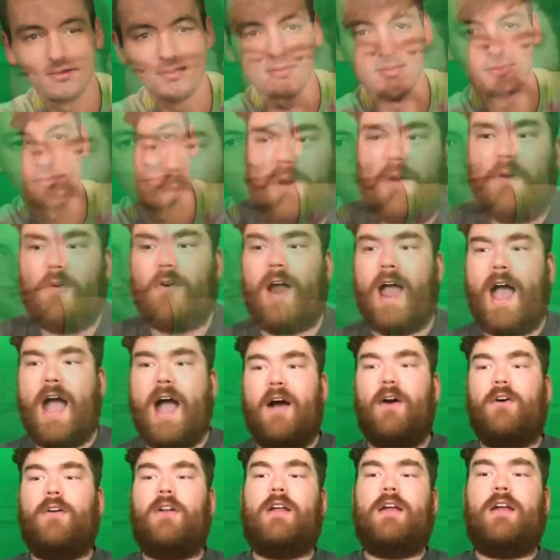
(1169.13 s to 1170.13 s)
We were
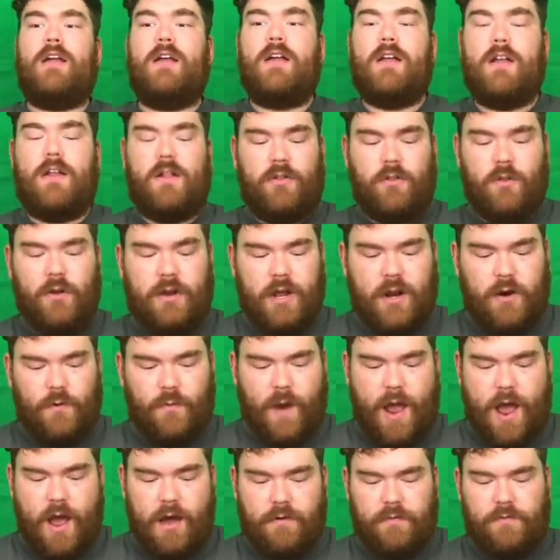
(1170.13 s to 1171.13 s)
out looking
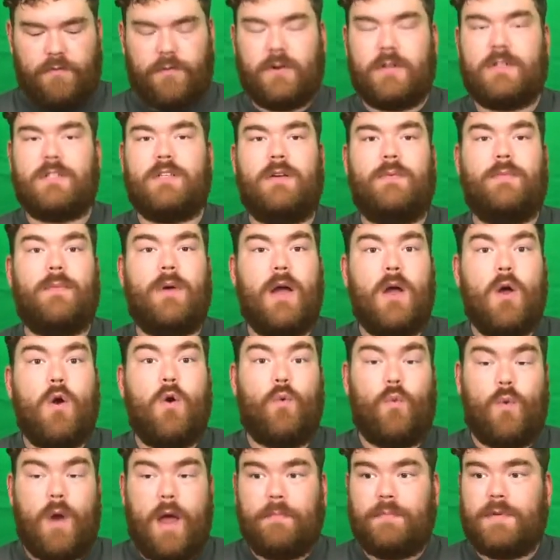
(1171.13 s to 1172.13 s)
around for some
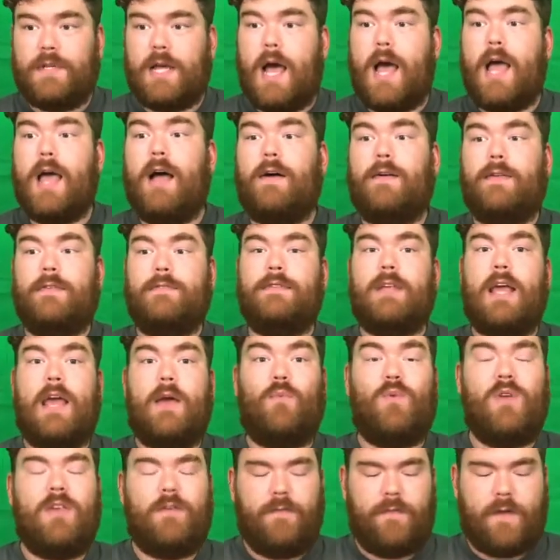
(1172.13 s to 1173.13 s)
reptiles and
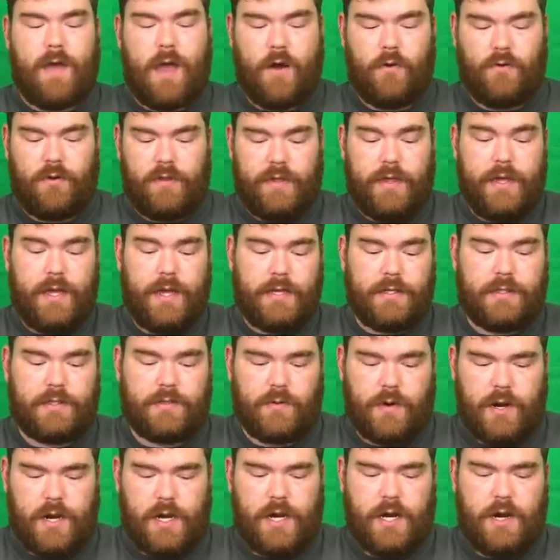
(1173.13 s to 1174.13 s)
we found this
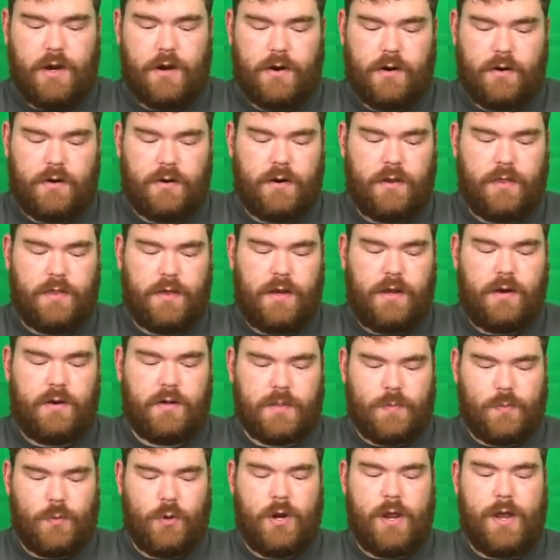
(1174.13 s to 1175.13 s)
right here. I think it's
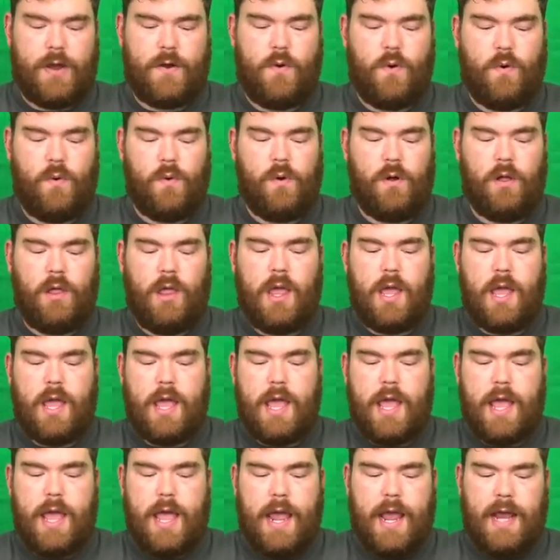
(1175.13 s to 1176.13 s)
pretty cool.
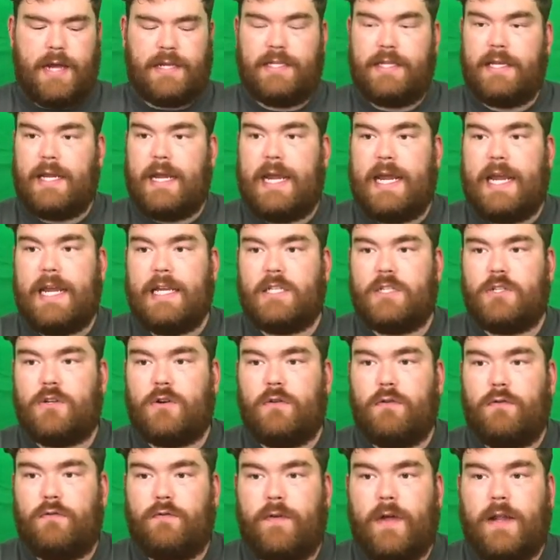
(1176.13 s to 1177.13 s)
It's the
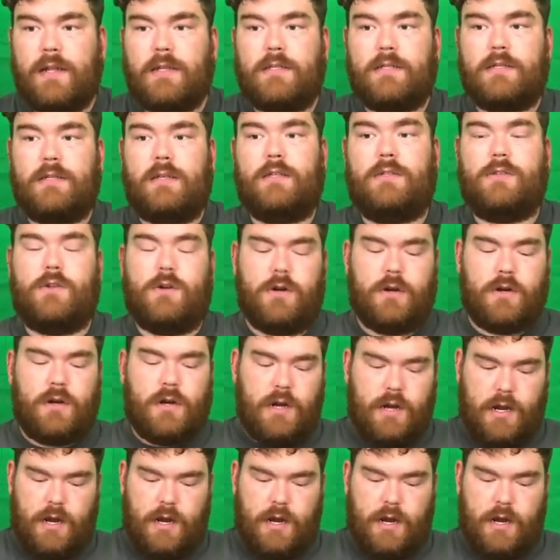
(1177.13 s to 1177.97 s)
eastern fence lizard.